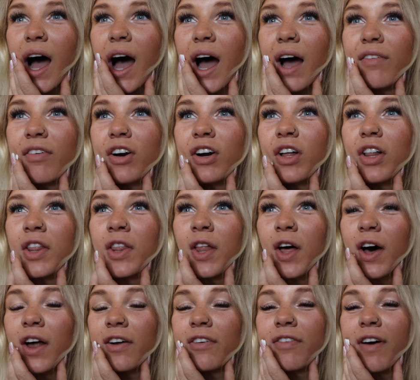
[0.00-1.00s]
I've heard a
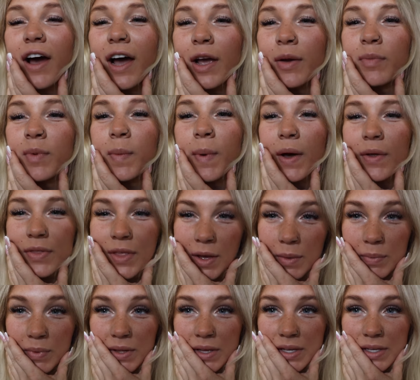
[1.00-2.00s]
lot of hype about
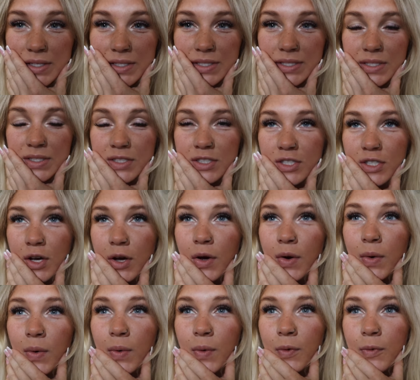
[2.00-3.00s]
that place,
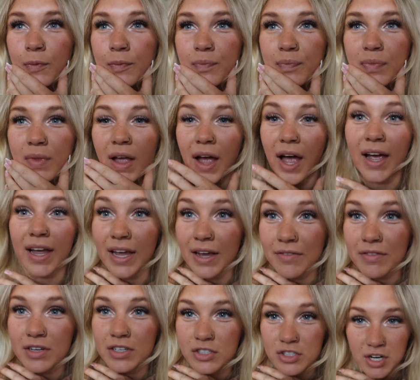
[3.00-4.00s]
so I
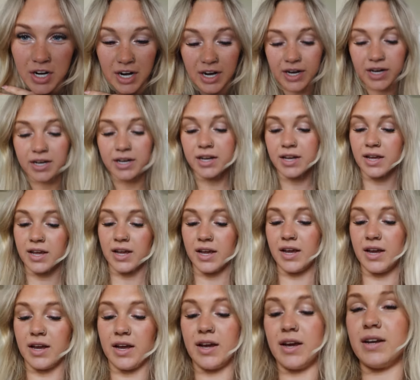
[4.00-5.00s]
gave it a try
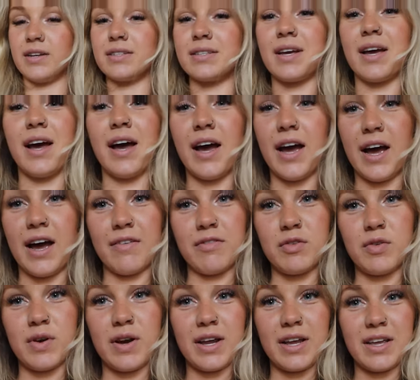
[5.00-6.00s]
and I have it
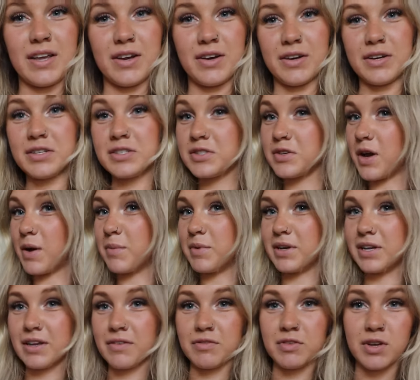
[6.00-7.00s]
right here. So I'm
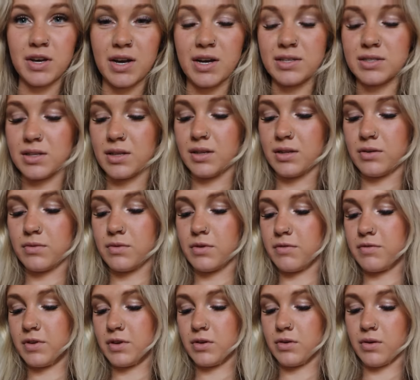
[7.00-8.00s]
going to give you guys a little
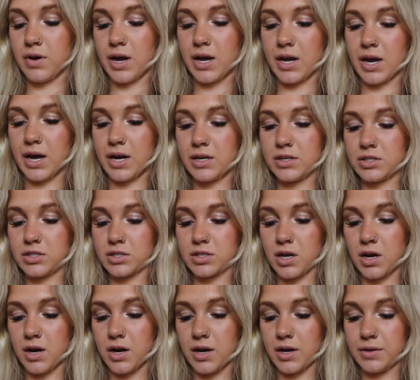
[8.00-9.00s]
review. I kind of just
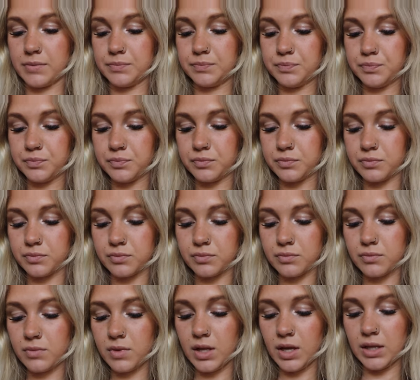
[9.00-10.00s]
got
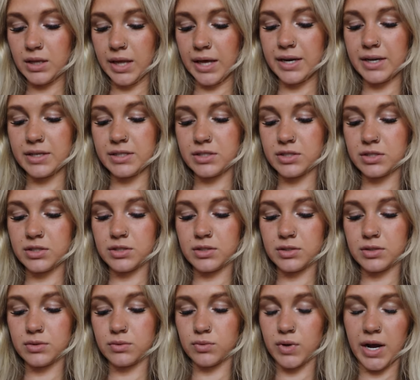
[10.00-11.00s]

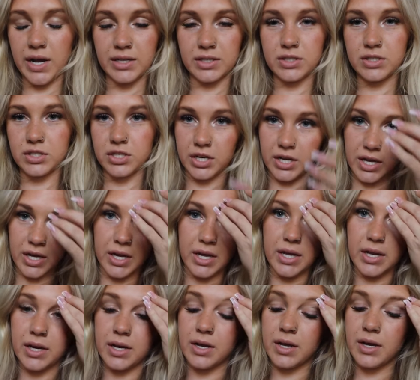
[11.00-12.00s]
lettuce, rice,
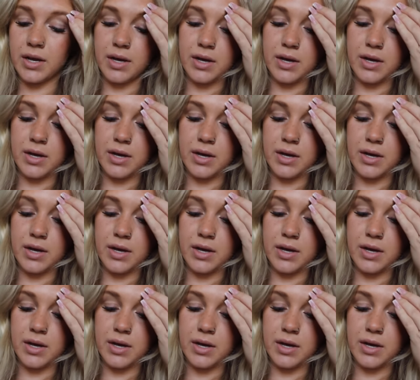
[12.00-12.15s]
chicken,